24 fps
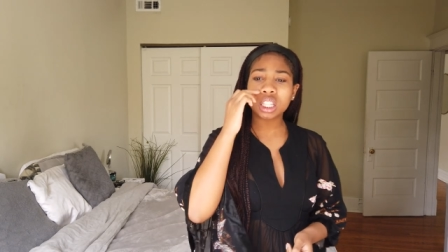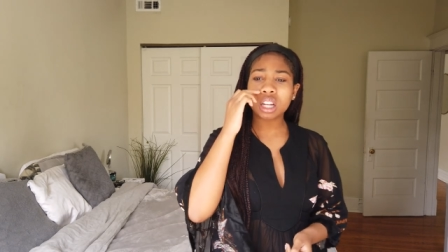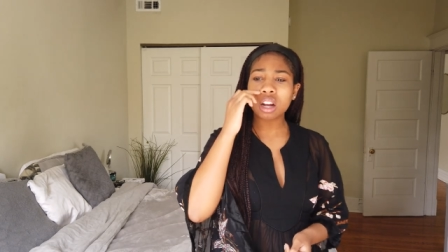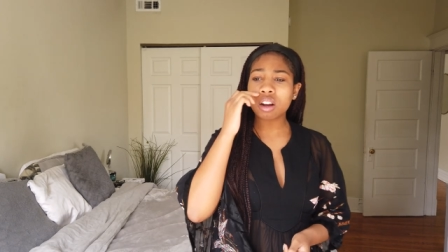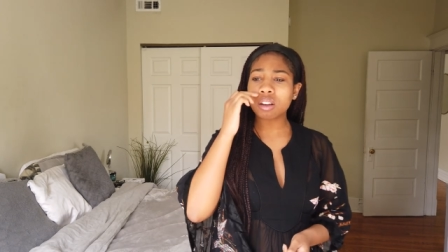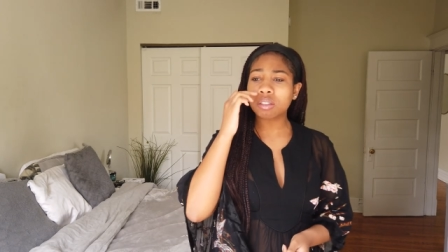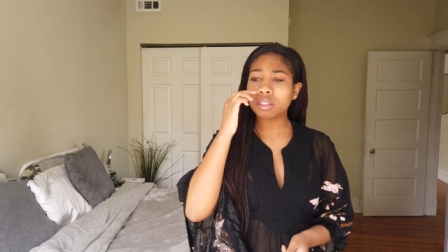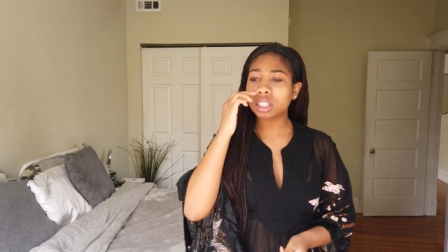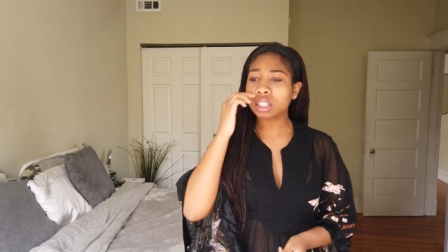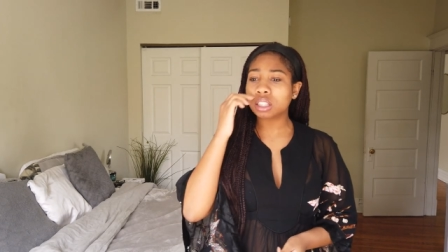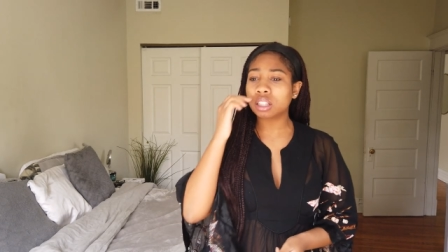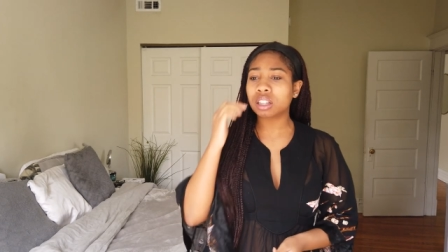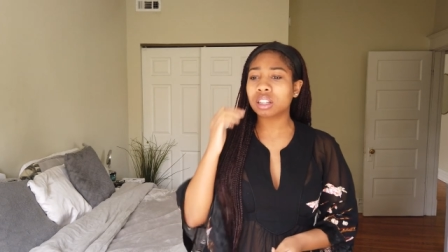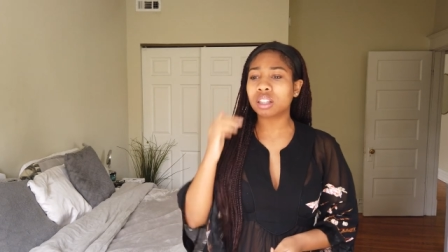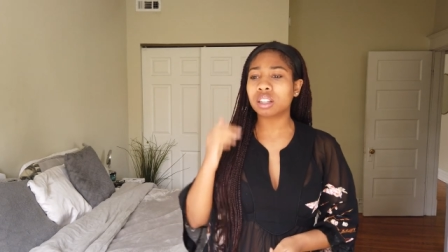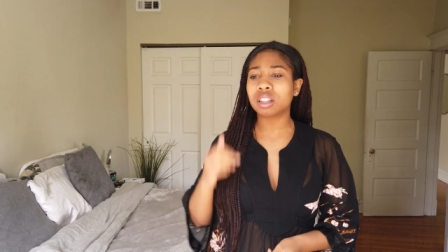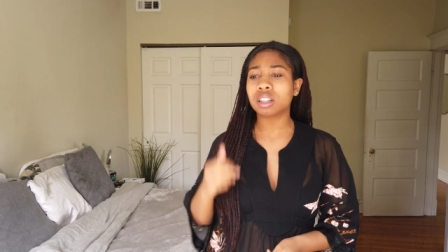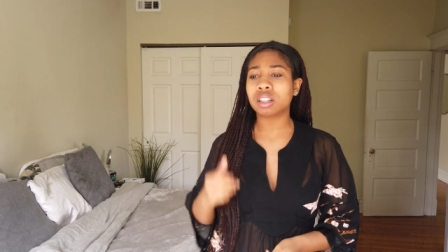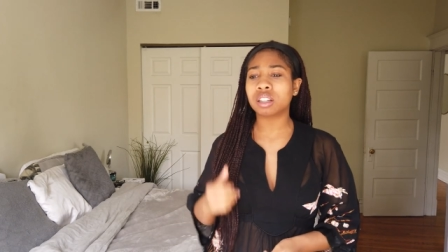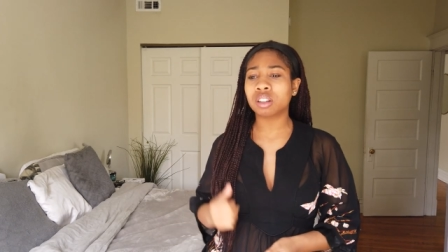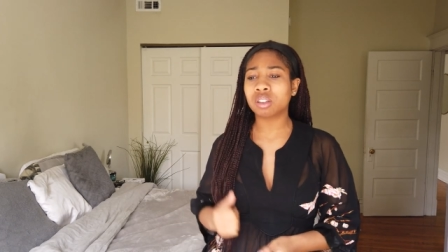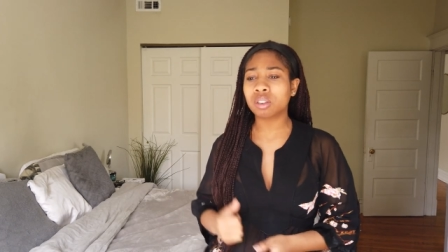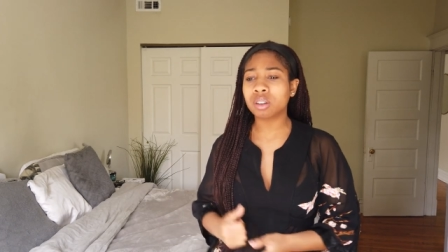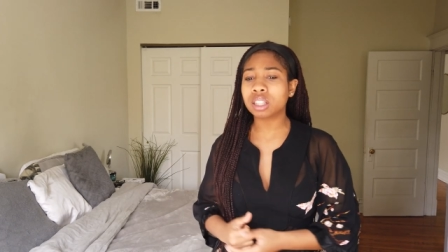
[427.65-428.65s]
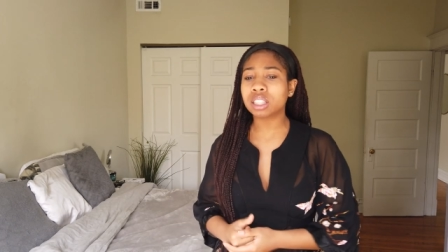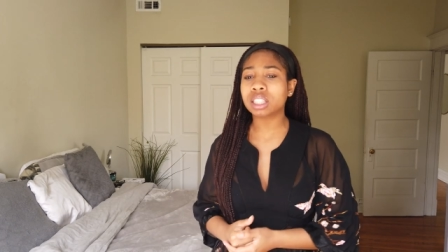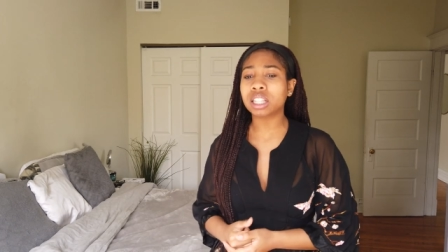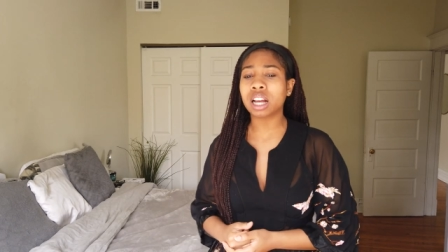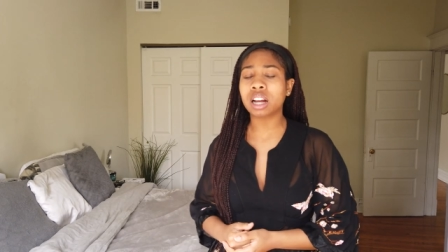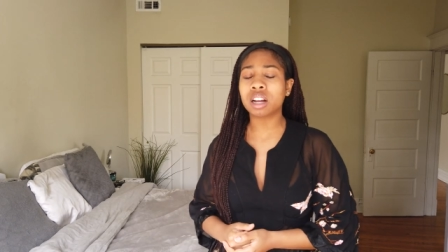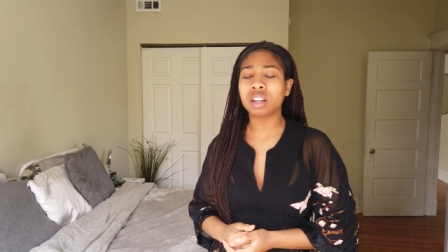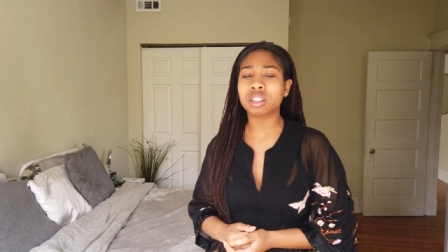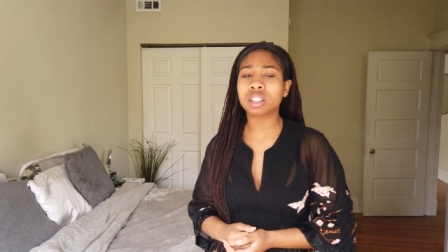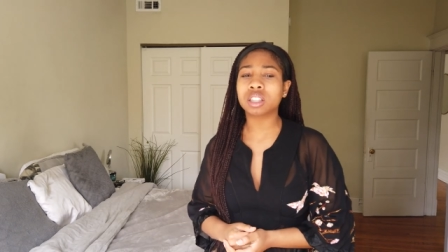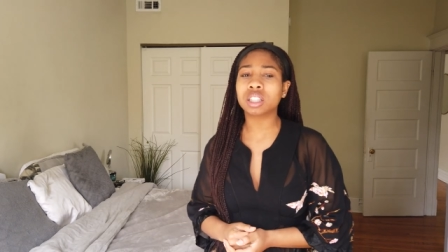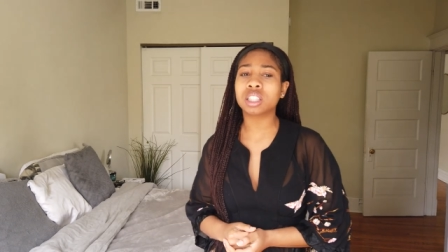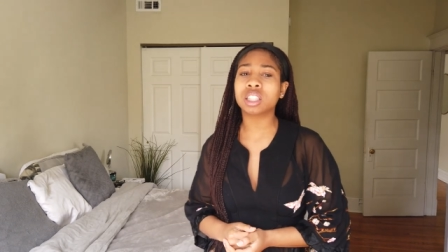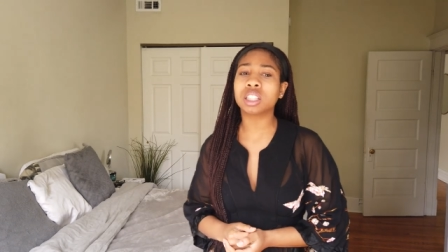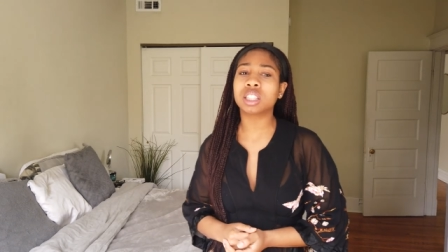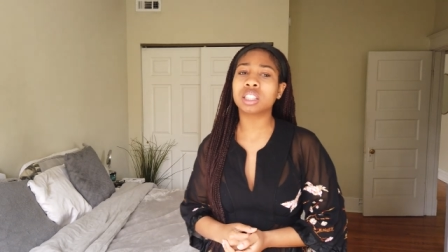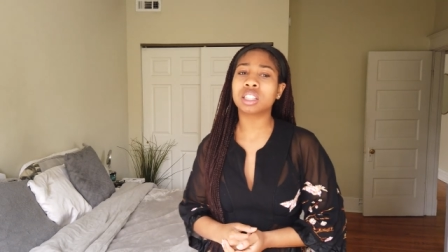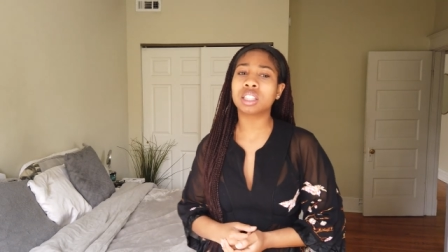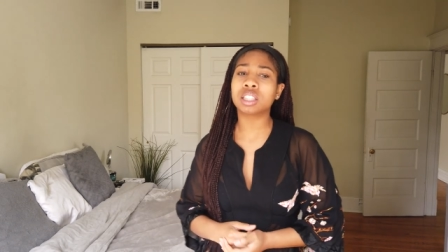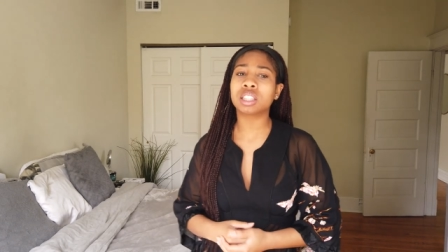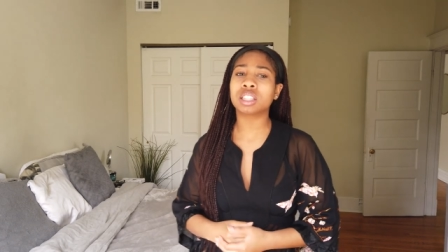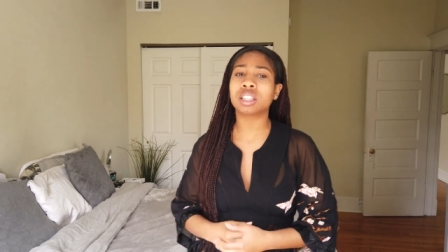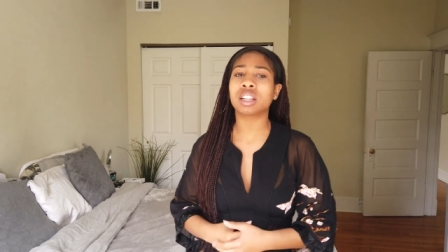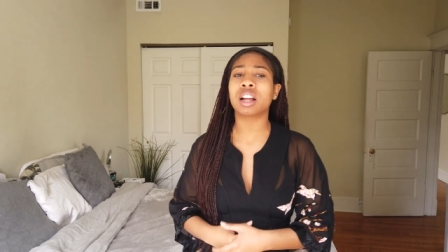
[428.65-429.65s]
she goes to Lauren's house and
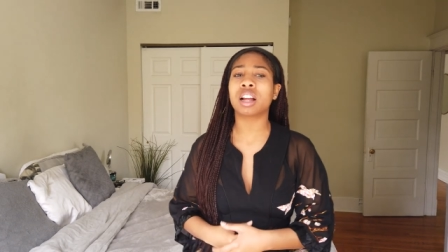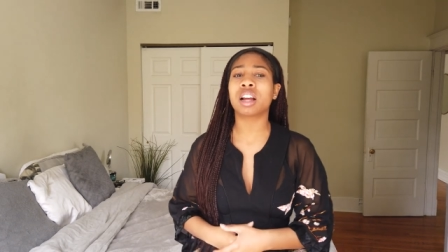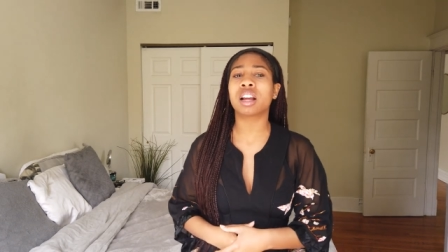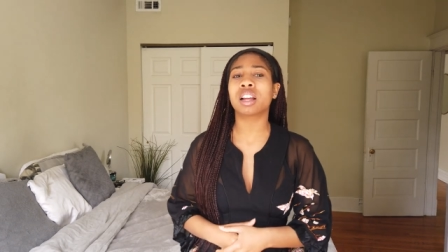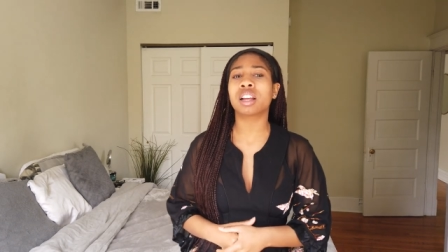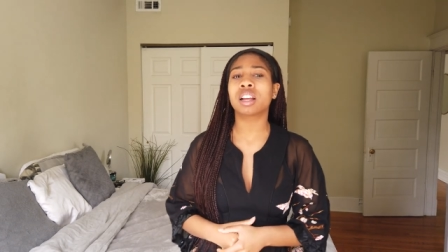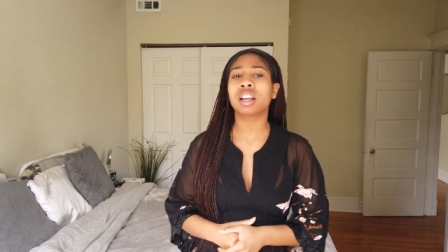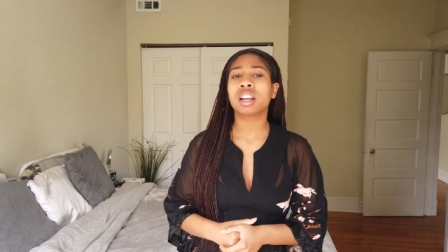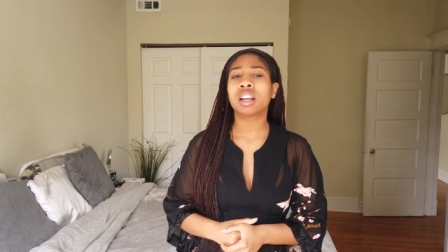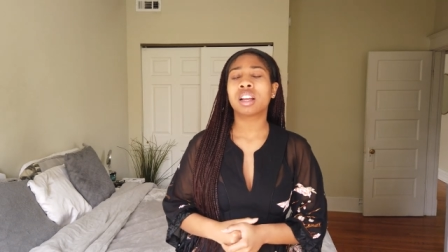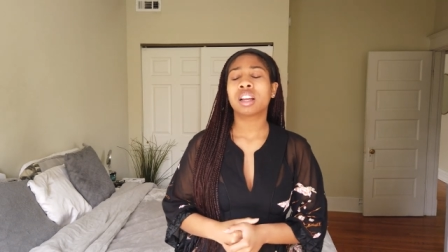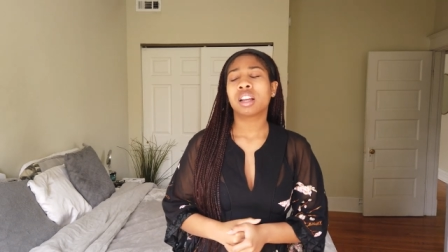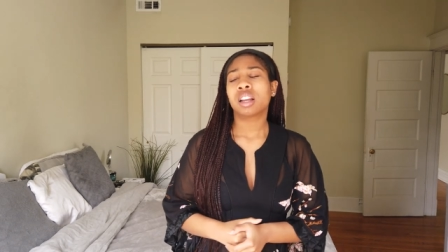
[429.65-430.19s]
she just like,